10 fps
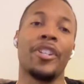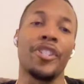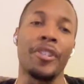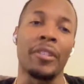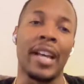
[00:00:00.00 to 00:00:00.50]

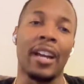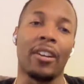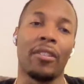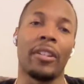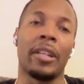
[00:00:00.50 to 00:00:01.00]
you're not
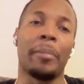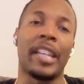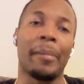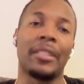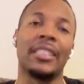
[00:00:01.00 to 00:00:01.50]
going to be
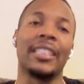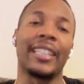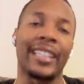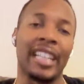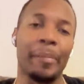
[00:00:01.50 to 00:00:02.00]
able to
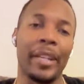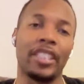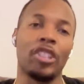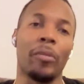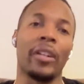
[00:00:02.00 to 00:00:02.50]
commit
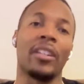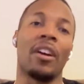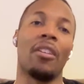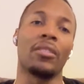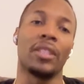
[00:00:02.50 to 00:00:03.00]
to it
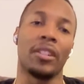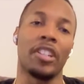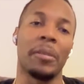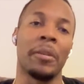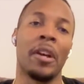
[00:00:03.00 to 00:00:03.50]
long
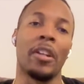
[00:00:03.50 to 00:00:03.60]
term,